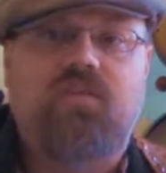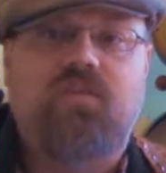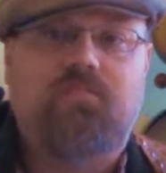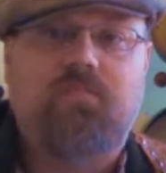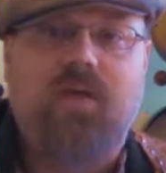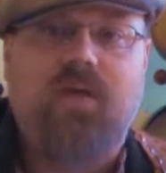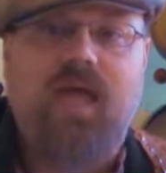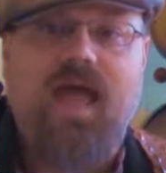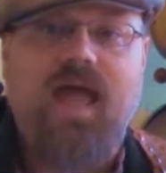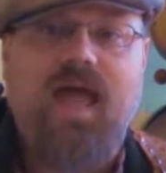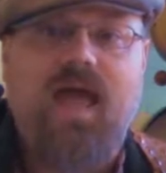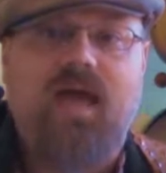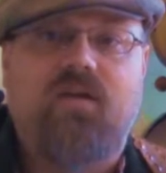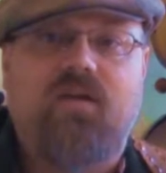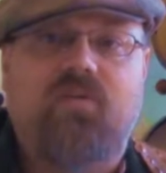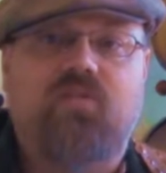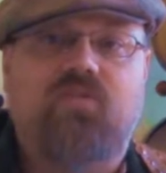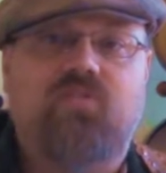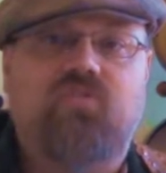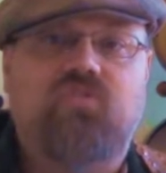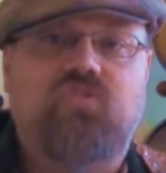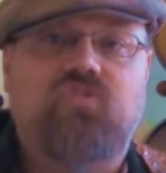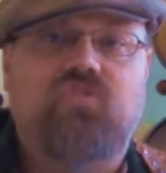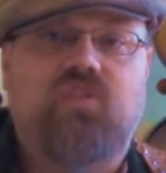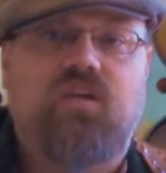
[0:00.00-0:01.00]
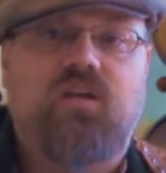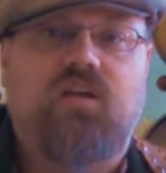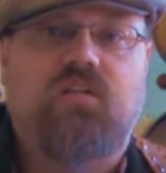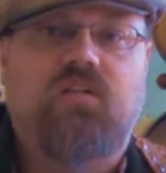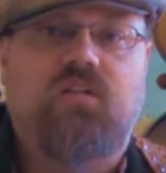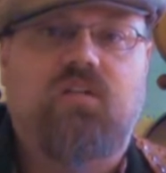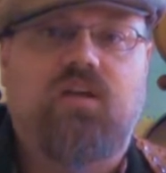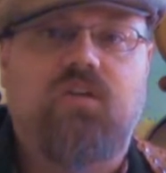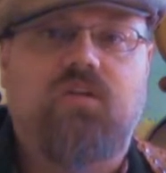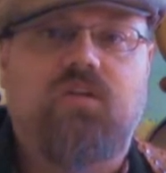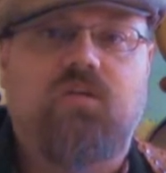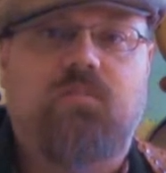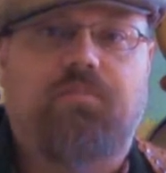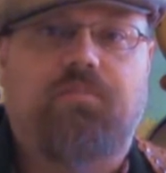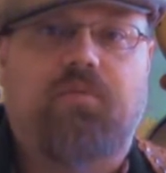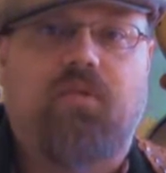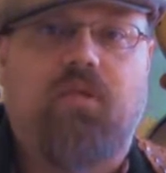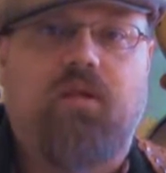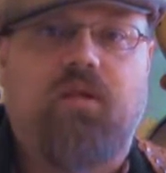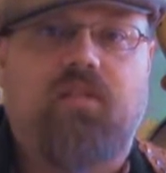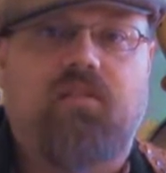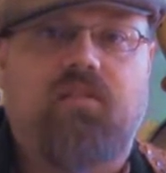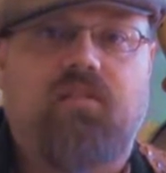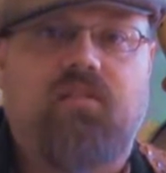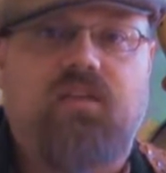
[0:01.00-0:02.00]
of the patterns that let you
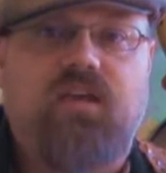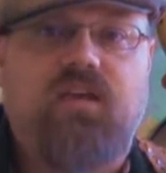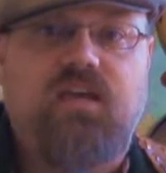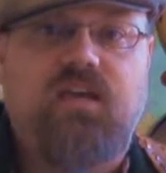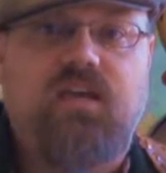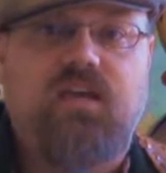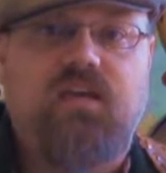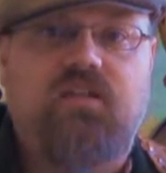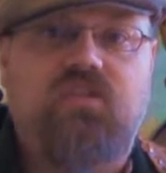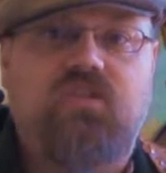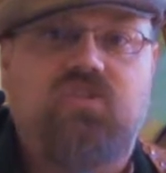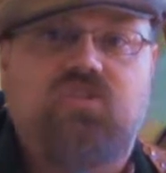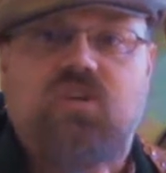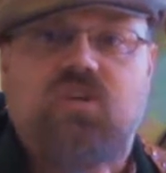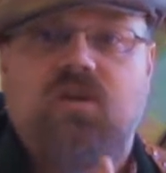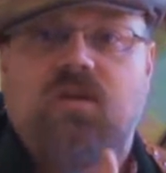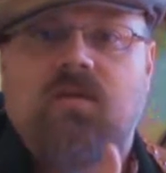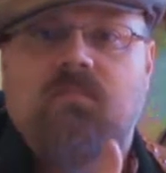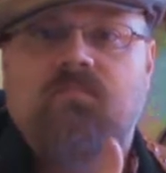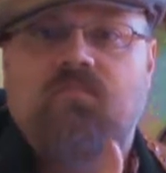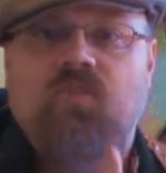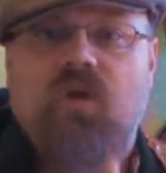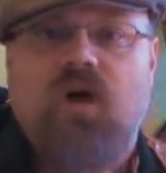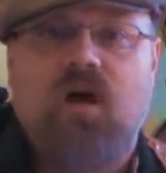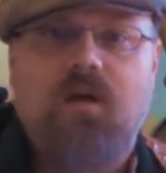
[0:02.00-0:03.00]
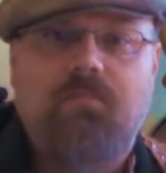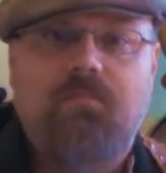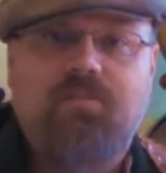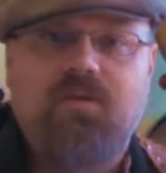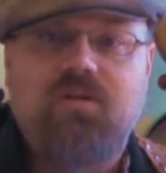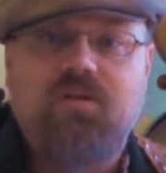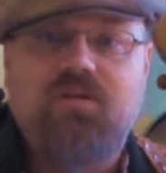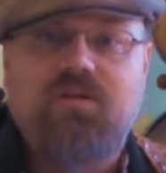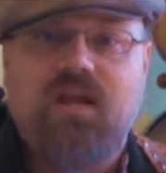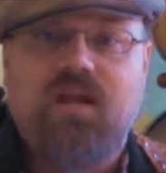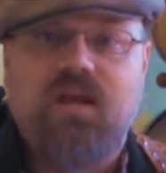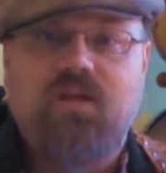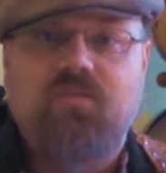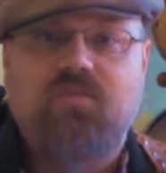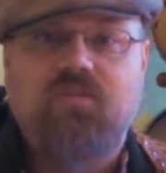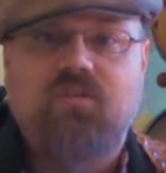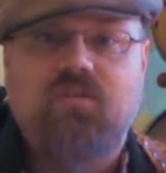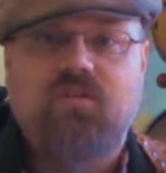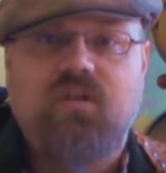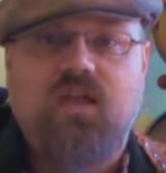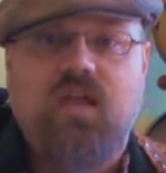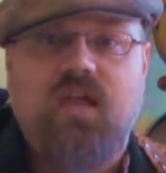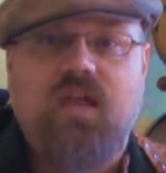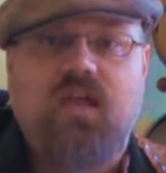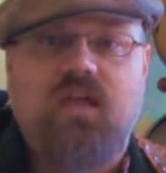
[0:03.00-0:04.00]
play leads up and down
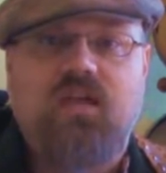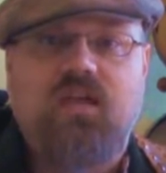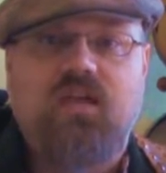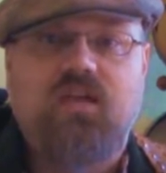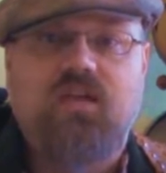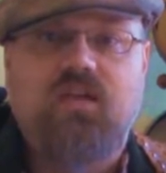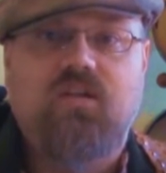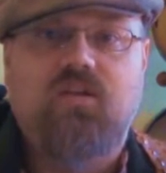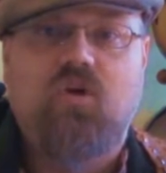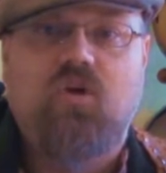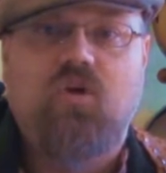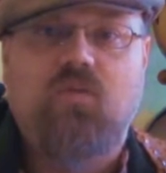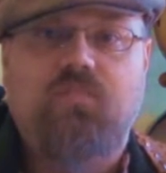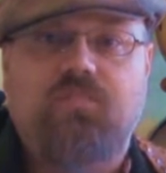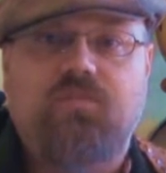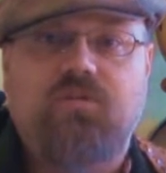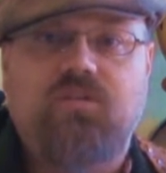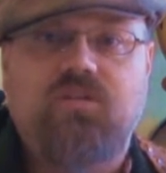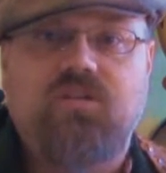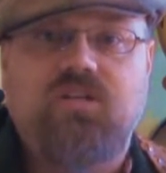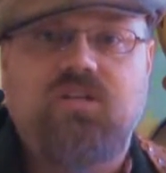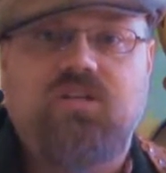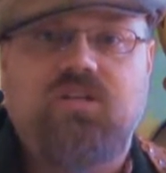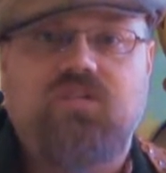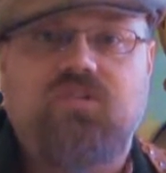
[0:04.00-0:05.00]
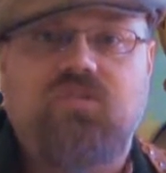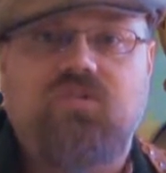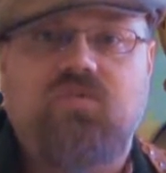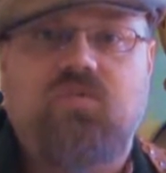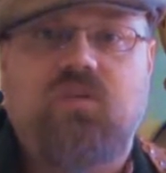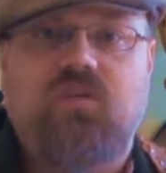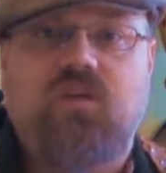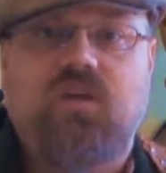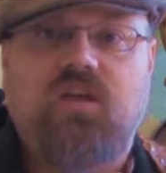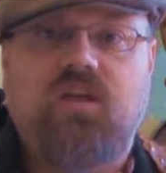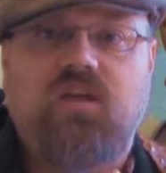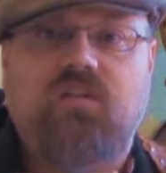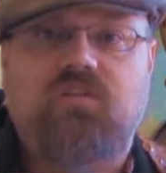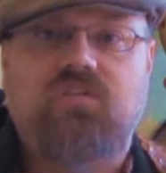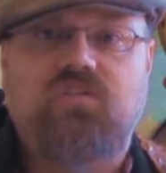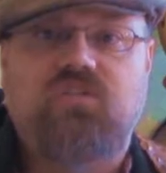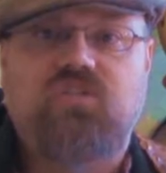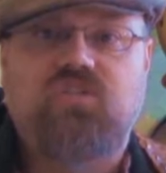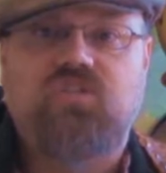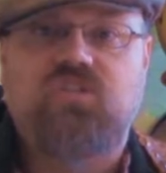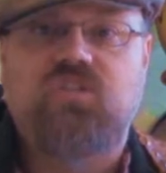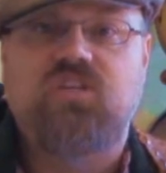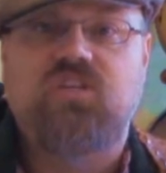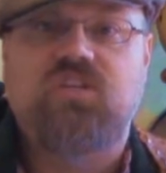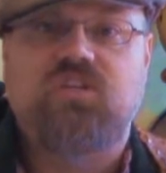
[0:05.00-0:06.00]
the neck in open D tuning into
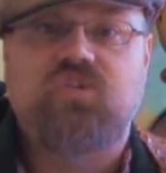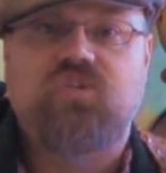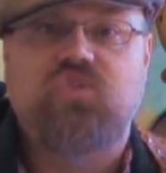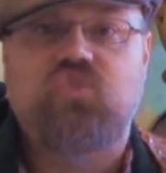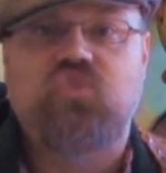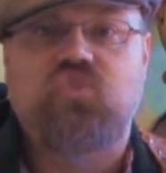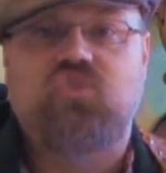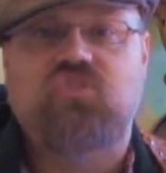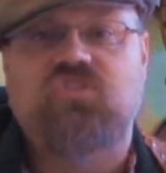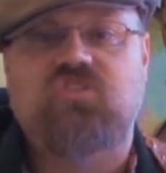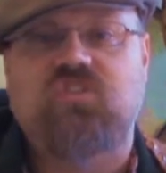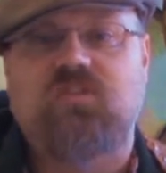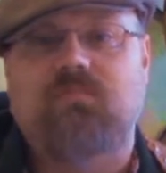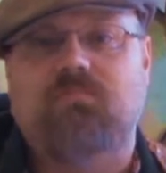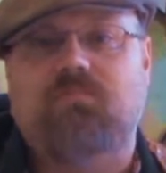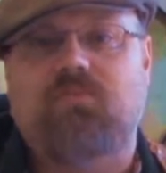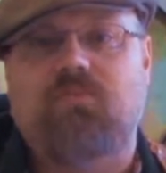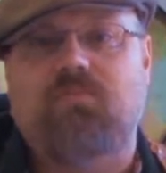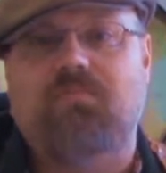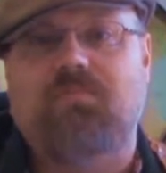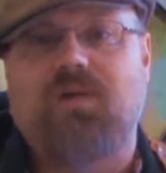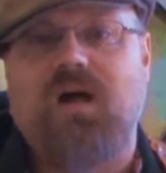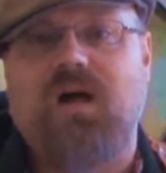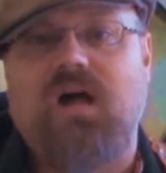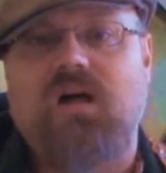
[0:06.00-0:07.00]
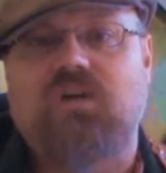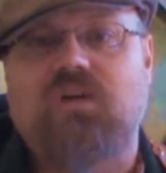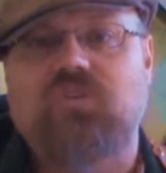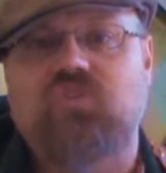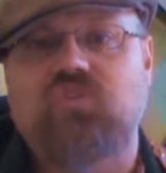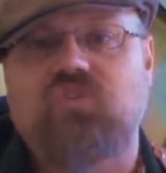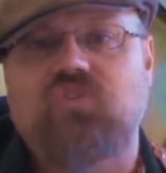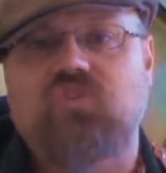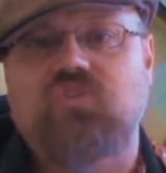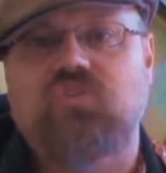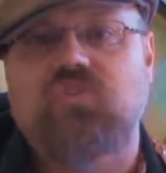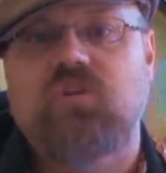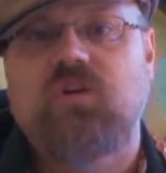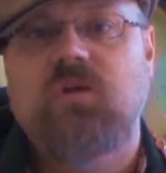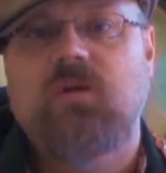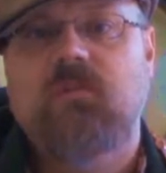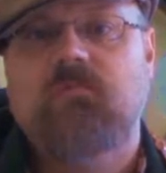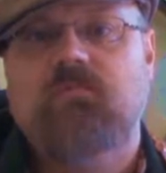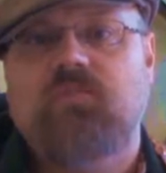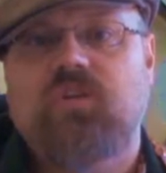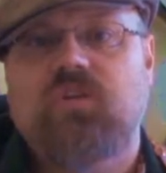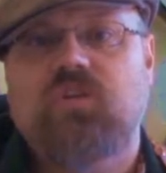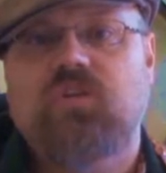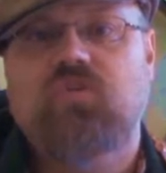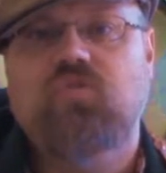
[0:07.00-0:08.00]
6 simple boxes
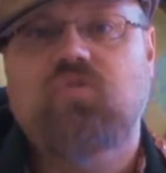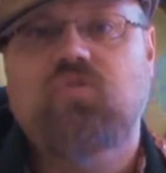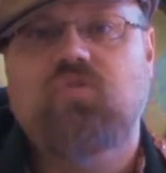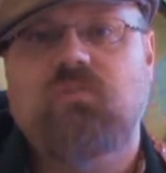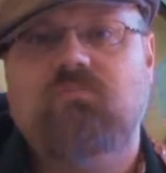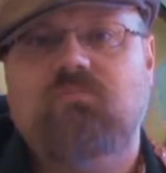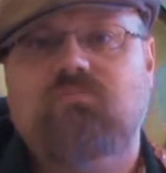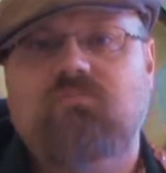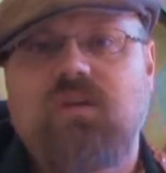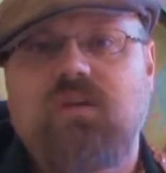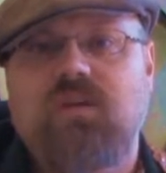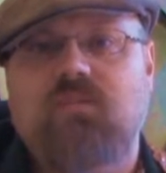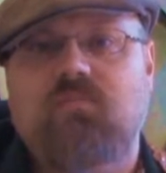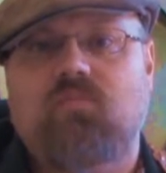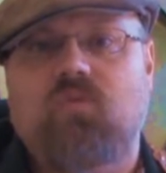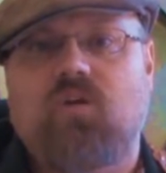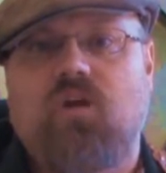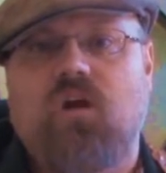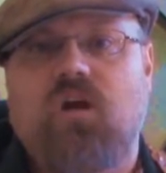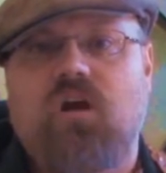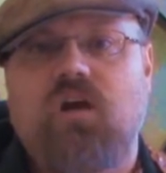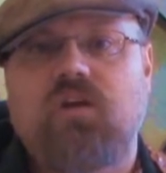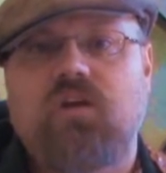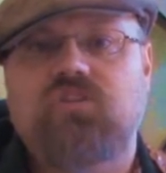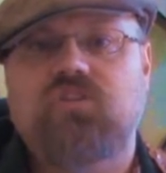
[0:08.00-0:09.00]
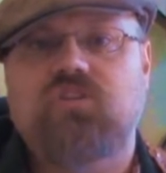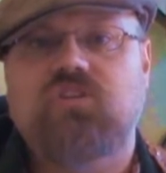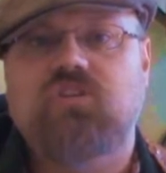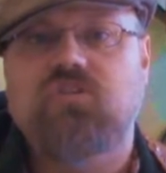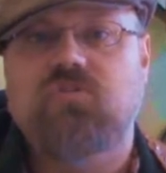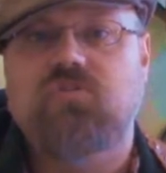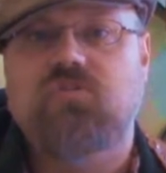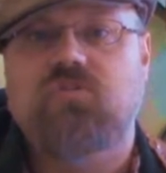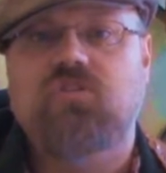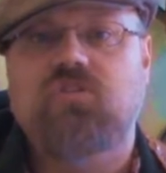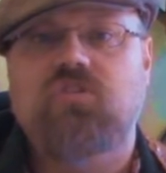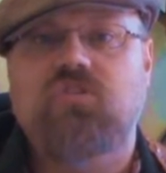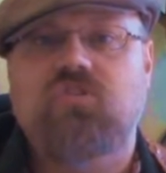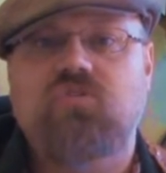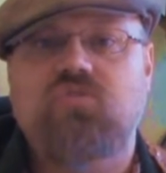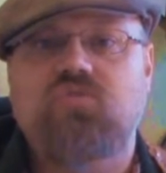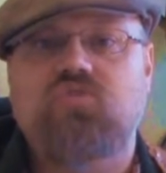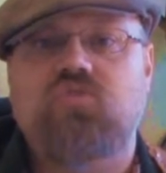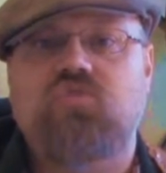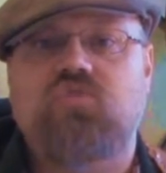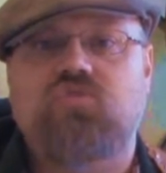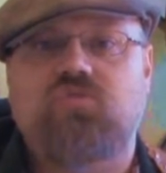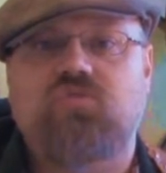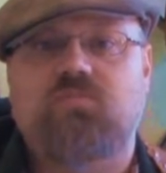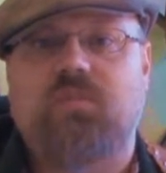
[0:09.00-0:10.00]
that you can memorize, and you can
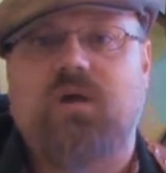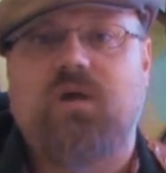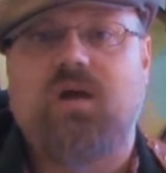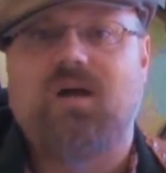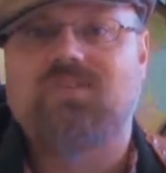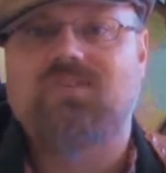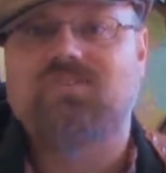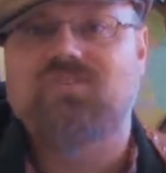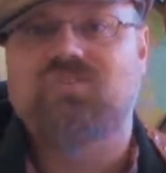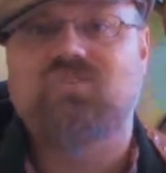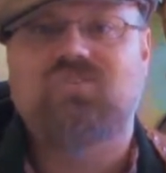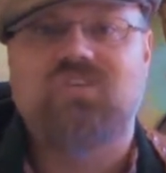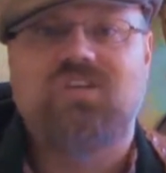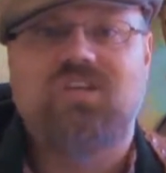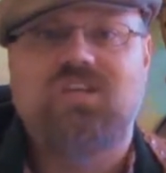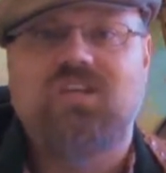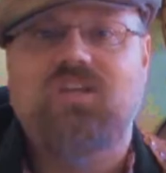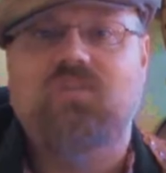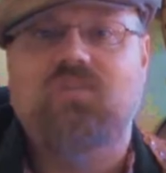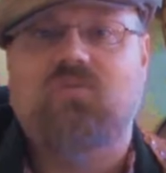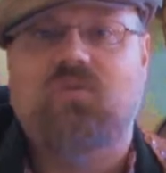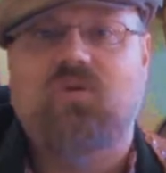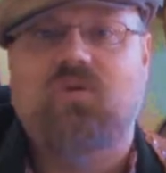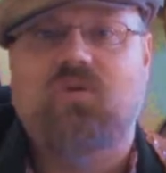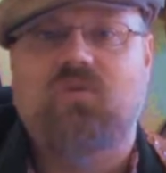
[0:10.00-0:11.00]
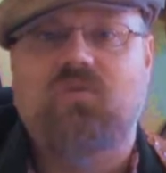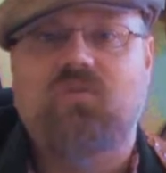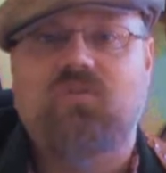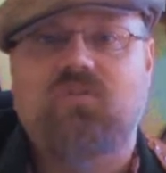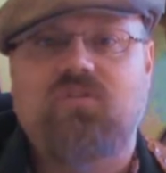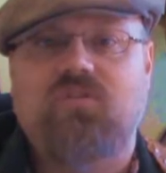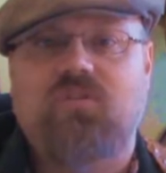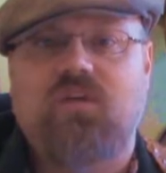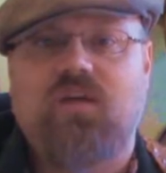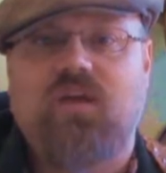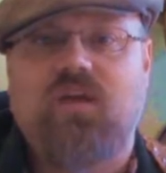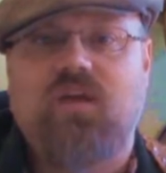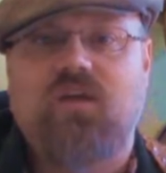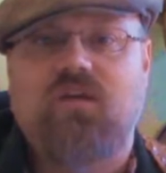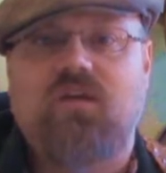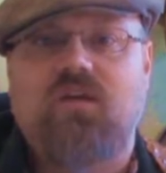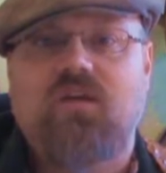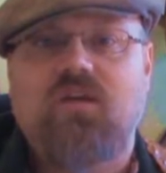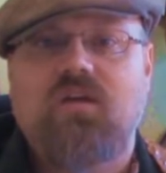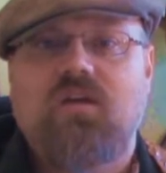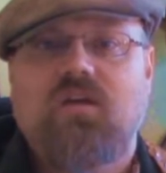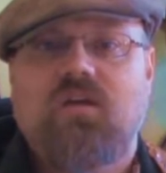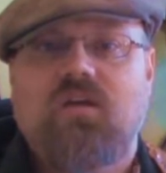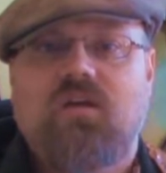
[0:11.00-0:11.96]
use those boxes anywhere on the neck